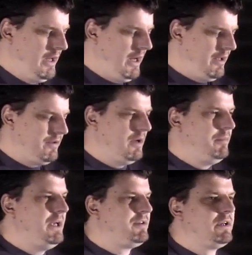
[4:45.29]
it has
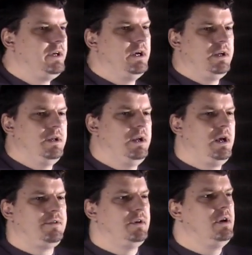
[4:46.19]
basically it, it,
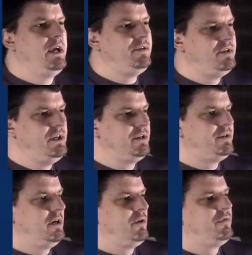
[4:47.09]
has a nice
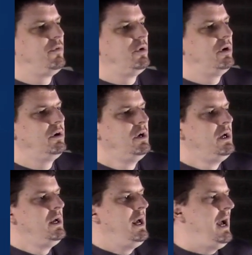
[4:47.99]
DSL for
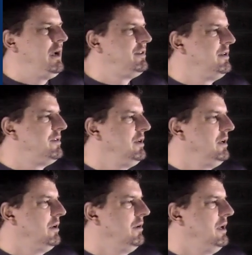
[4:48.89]

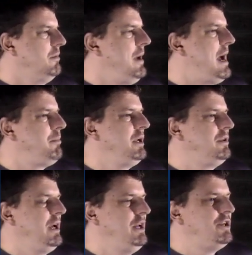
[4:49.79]
accessing and, and, mapping
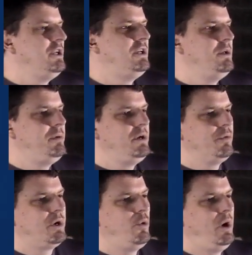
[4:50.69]
to HTTP
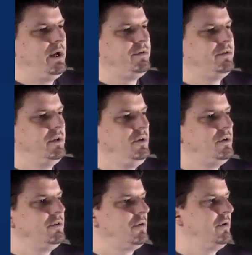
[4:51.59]
requests that you
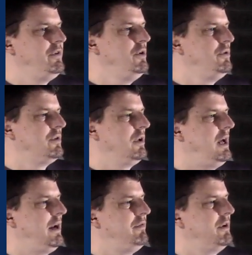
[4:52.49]
can sort of use in a
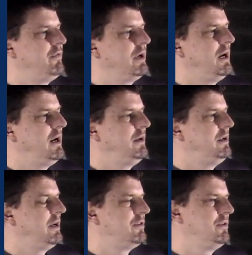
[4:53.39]
lot of different
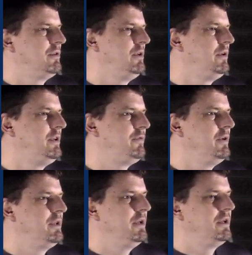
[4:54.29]
contexts. So it's a little
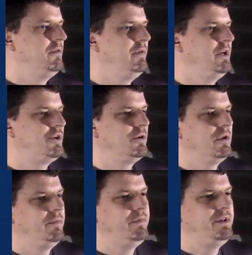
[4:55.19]
different than
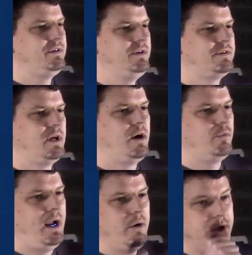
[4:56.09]
conventional MVC style
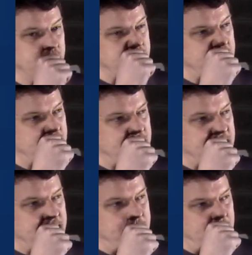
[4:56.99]
routing
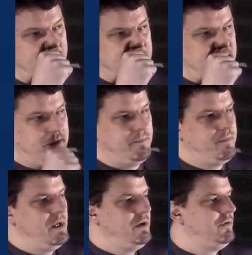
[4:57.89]
uh,
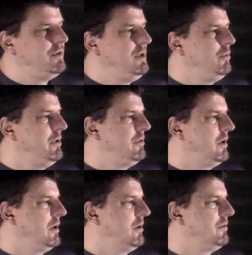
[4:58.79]
that you see with,
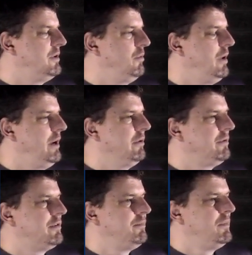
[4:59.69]
uh, say,
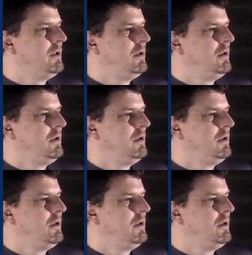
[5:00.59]
Rails.